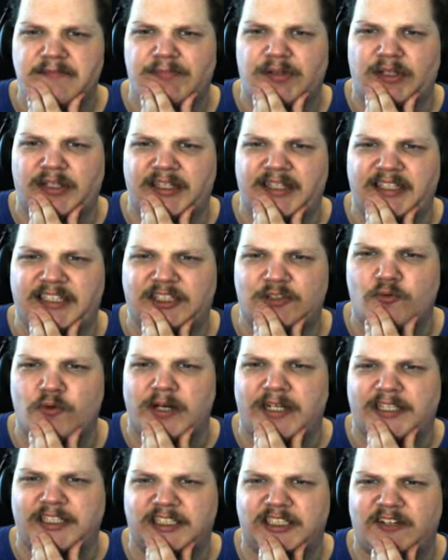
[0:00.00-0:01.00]
Police
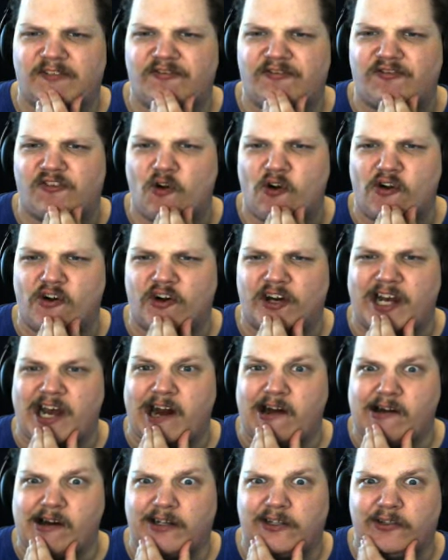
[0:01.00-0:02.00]
quest the four
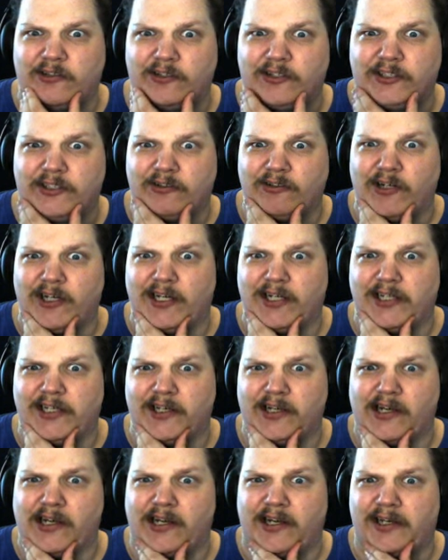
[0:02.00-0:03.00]
characters should I
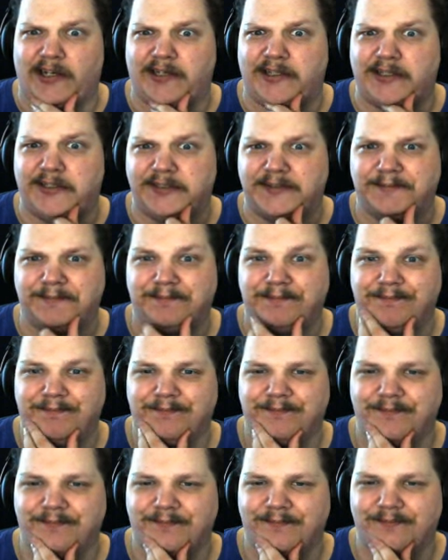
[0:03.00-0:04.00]
take?
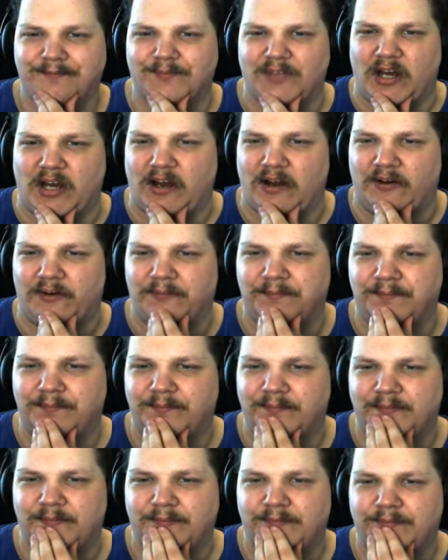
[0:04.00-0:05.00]
I
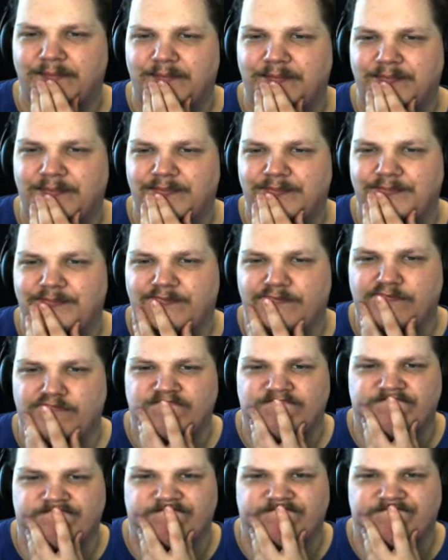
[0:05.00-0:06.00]
um,
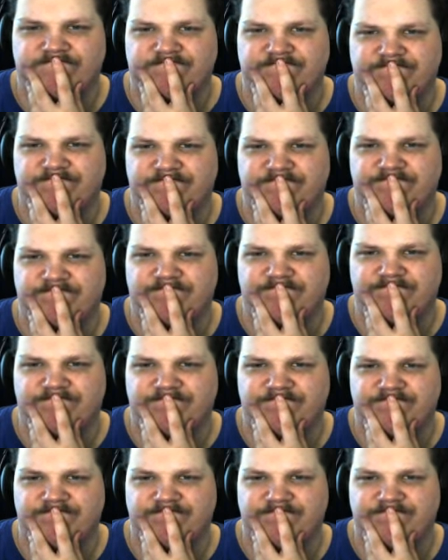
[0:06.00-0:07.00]
hmm.
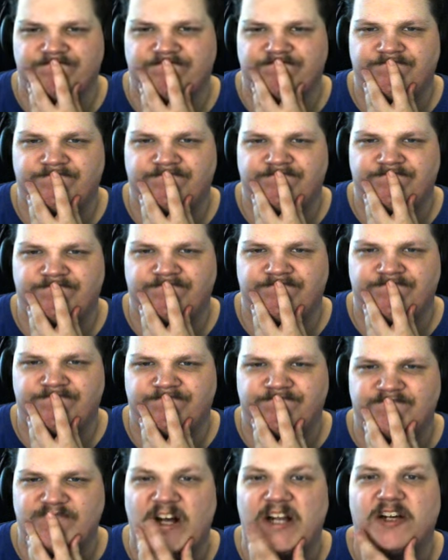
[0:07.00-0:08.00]

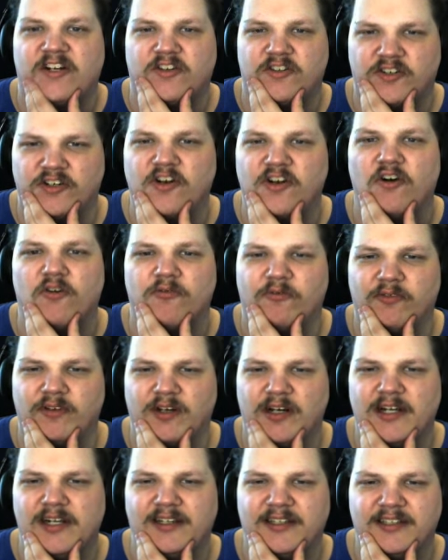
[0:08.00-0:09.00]
I'll go.
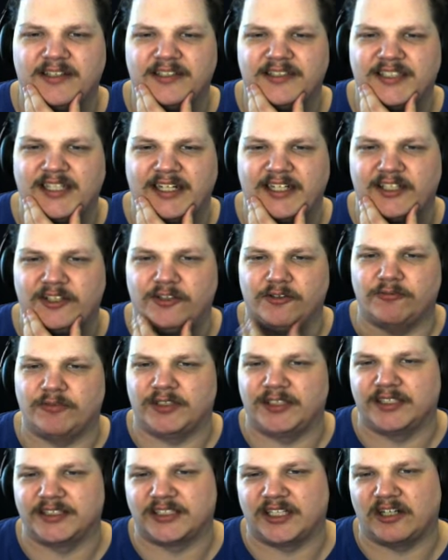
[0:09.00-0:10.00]
I'll just select you
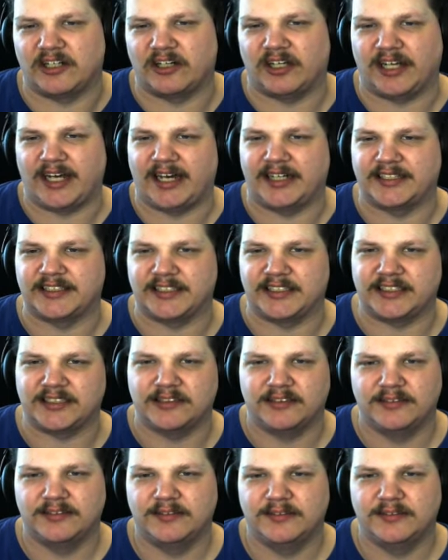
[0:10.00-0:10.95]
with the sunglasses.